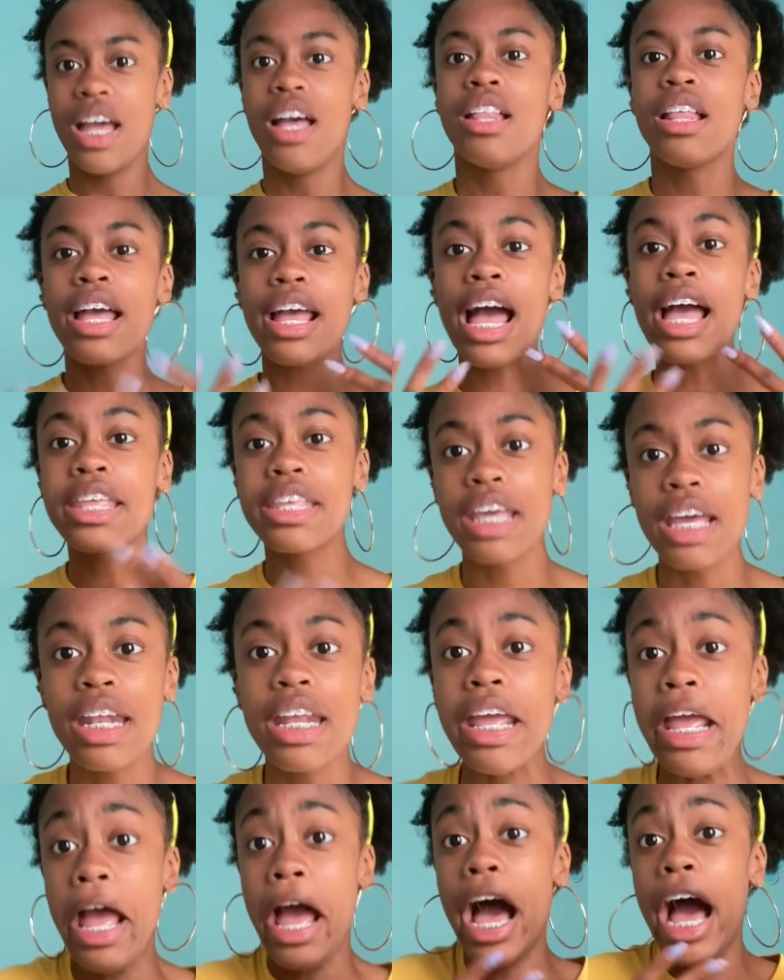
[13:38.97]
Like, I get
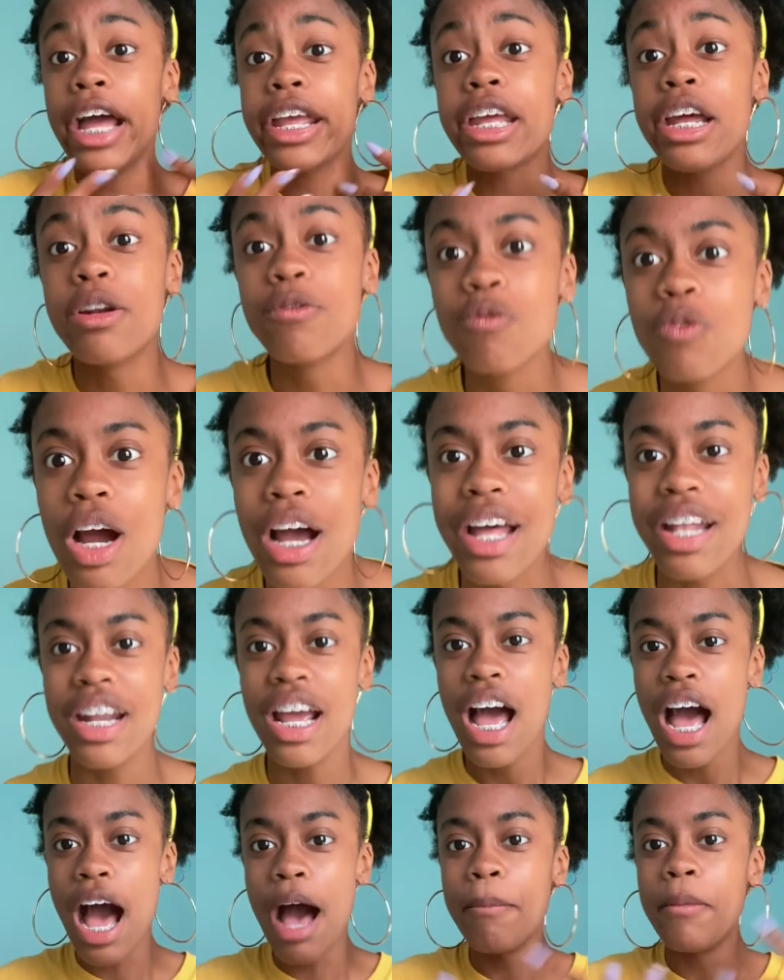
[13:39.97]
it. I can run.
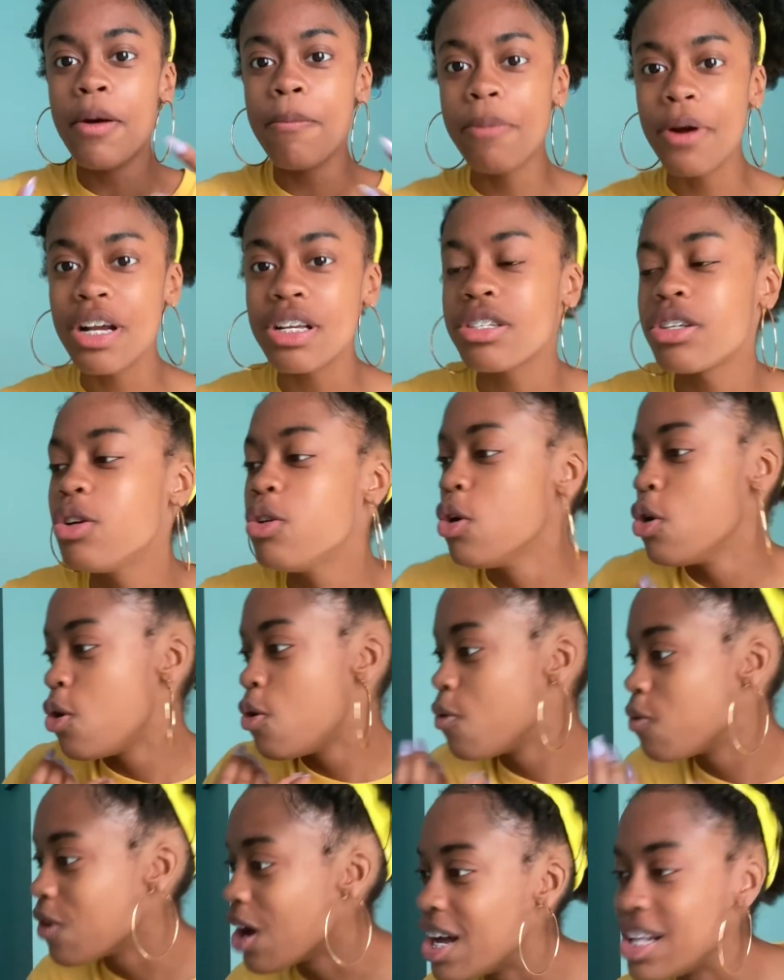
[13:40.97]
I'm a person
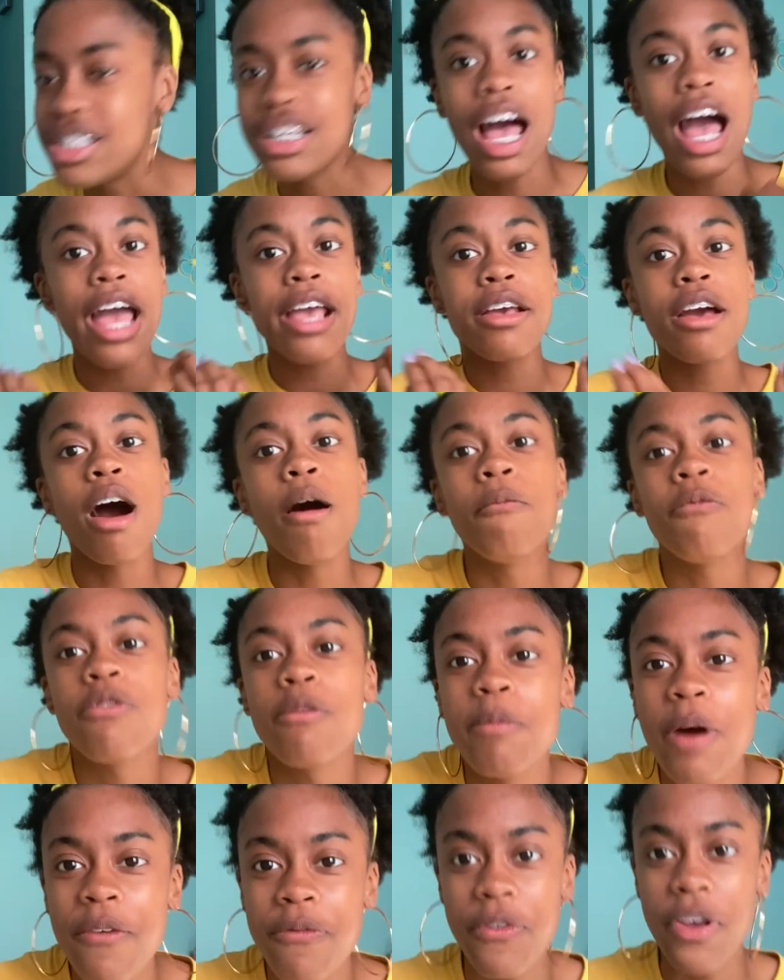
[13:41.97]
who runs. I come
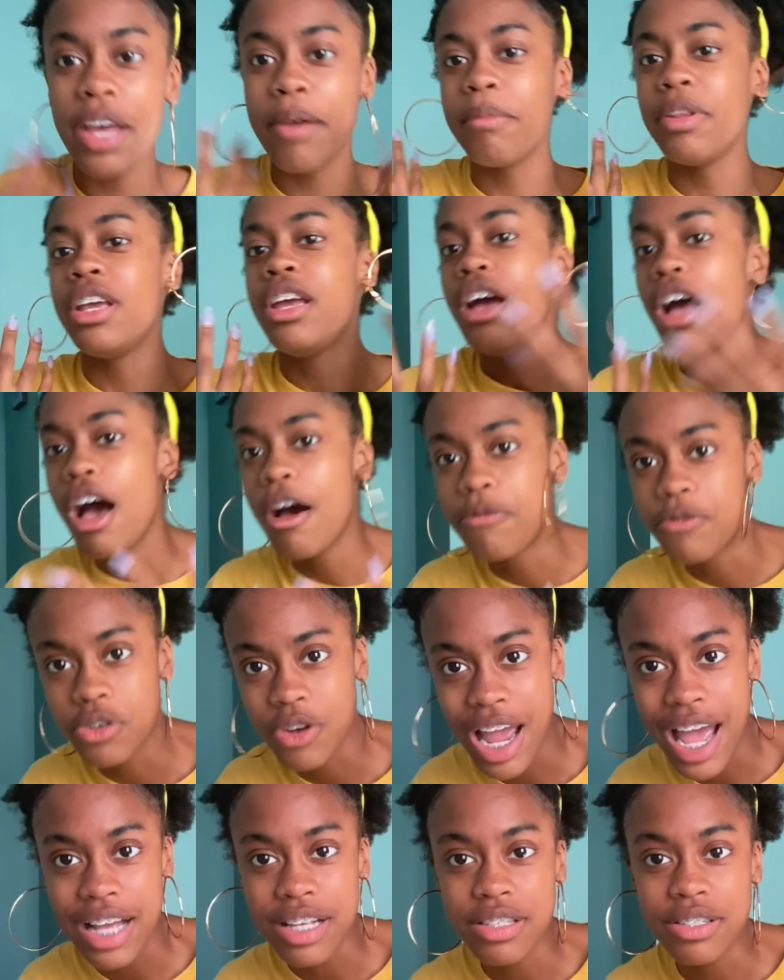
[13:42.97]
from a family of
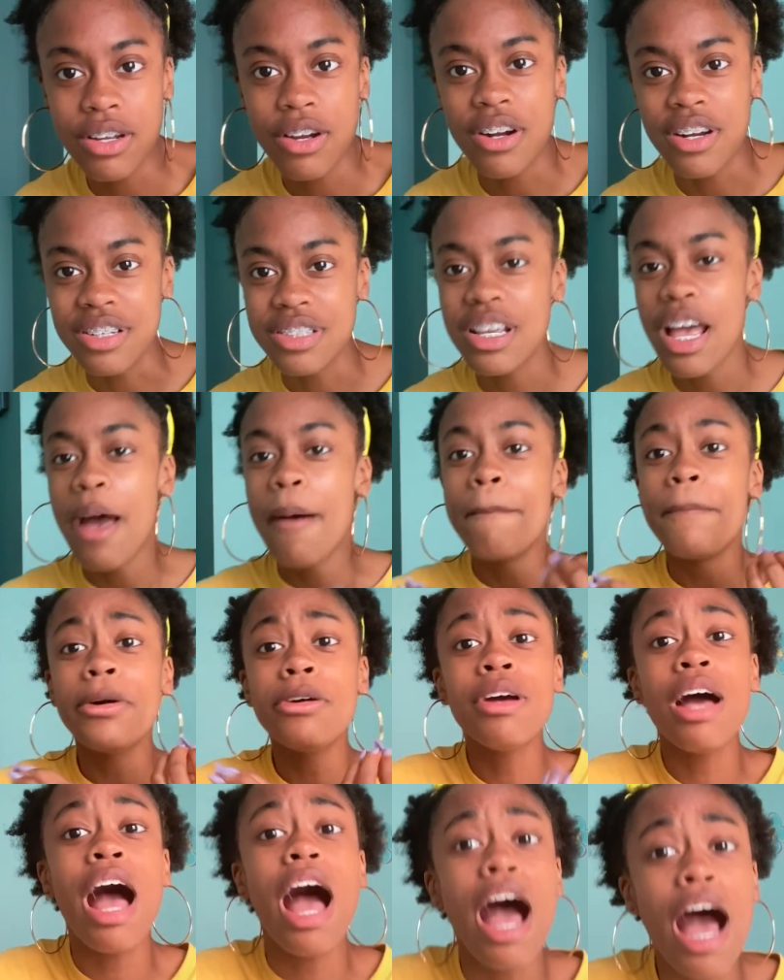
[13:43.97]
track stars.
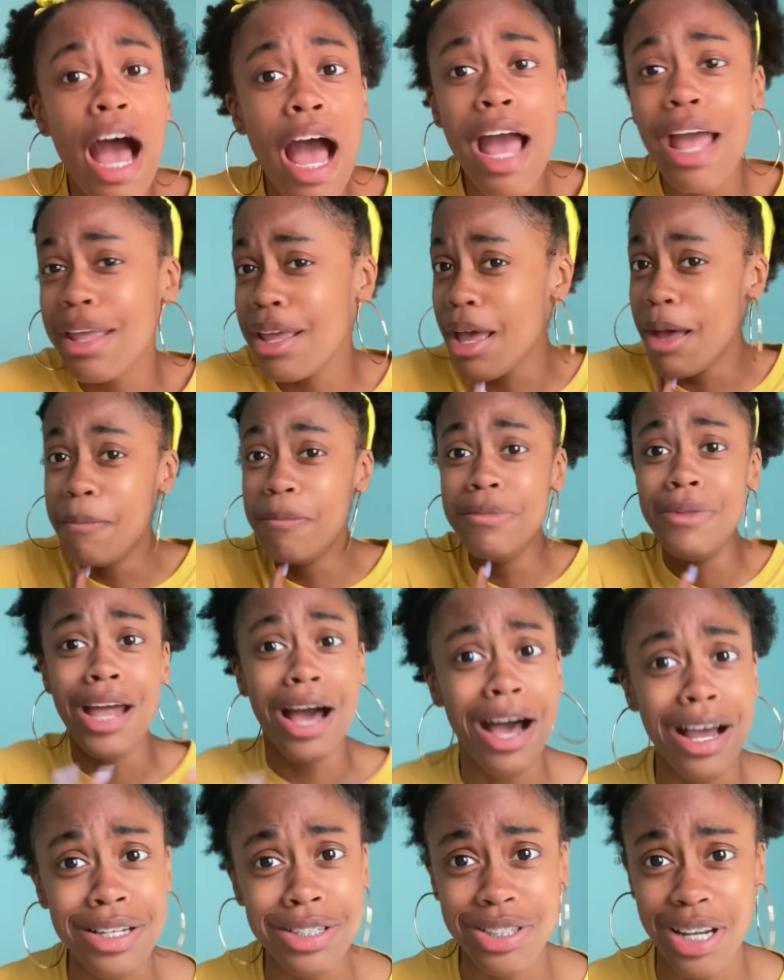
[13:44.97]
But I am
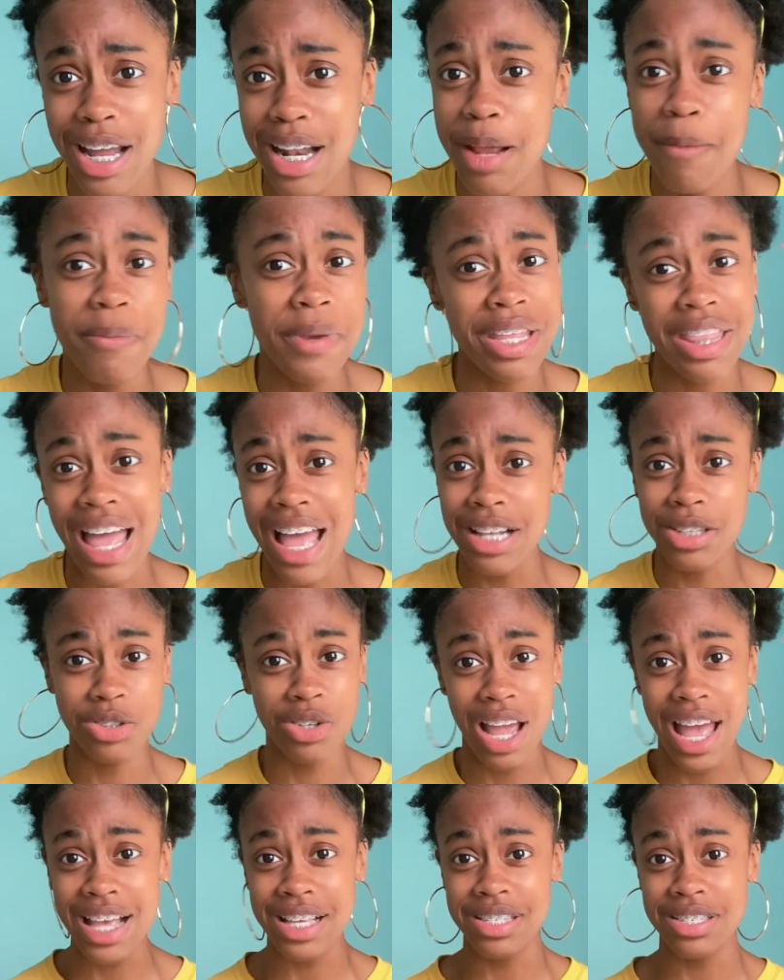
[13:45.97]
not trying to be that
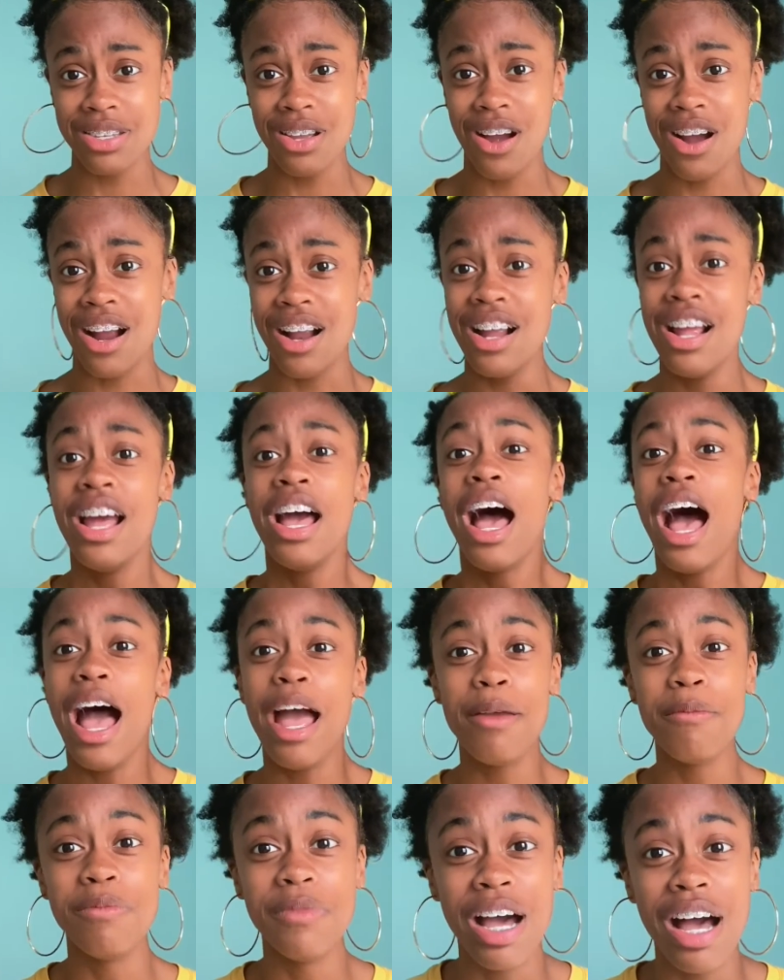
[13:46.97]
track star.
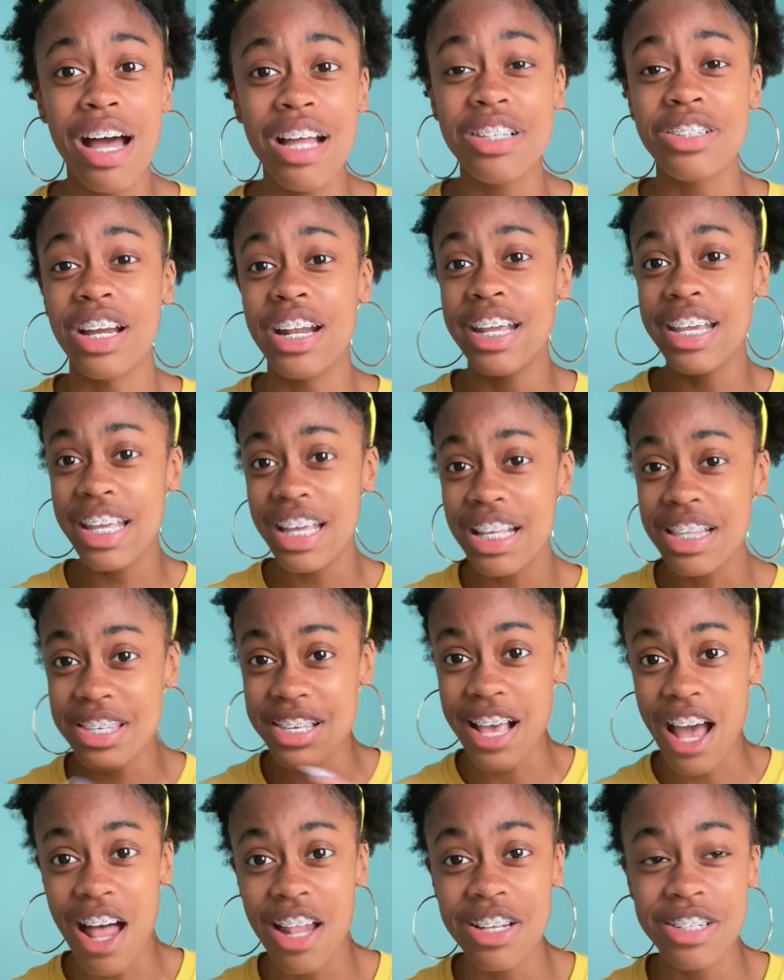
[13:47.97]
I'm not trying to get
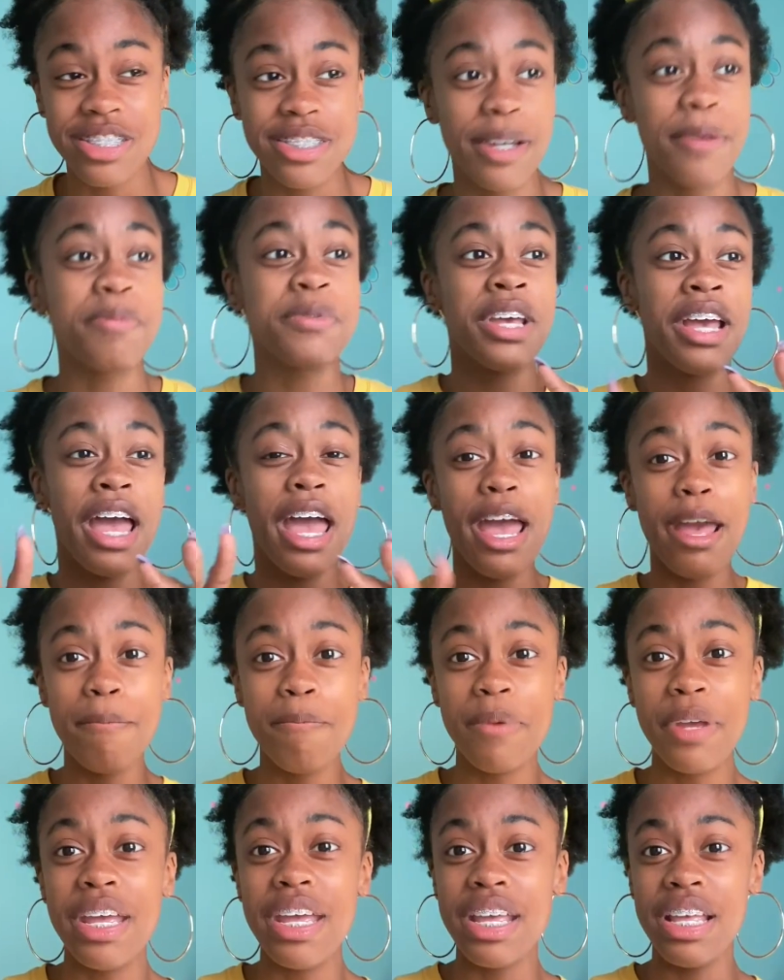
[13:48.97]
scholarships
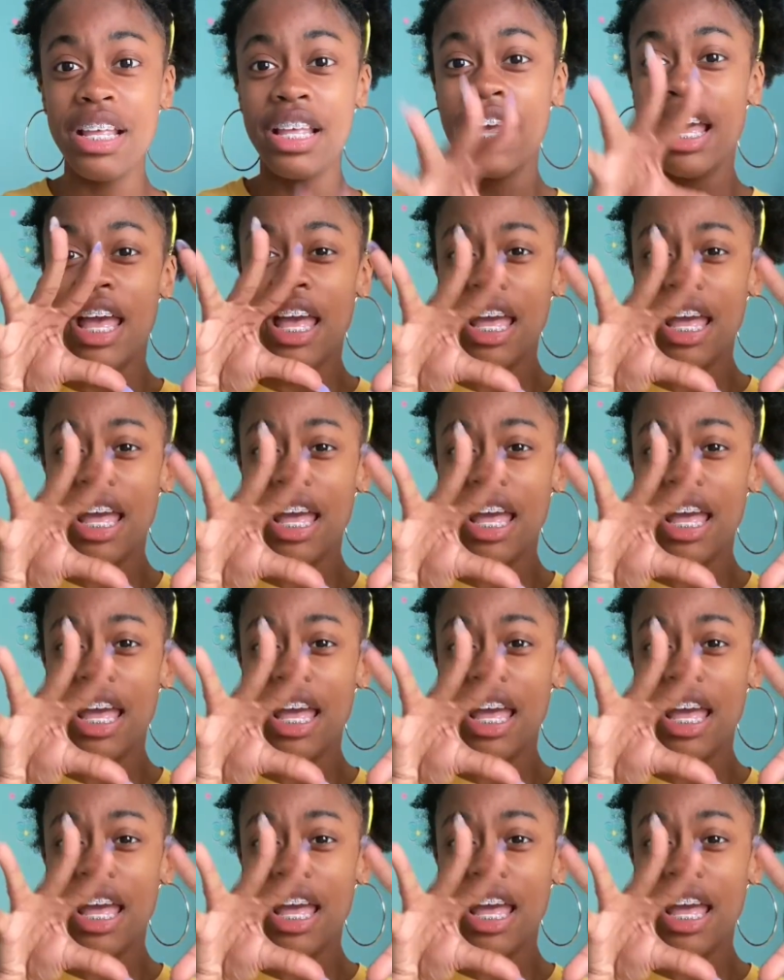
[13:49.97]
and being